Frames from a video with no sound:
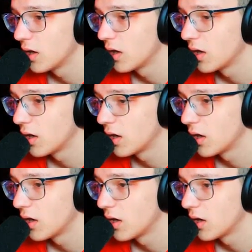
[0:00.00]

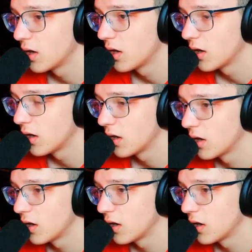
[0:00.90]
(no one is talking)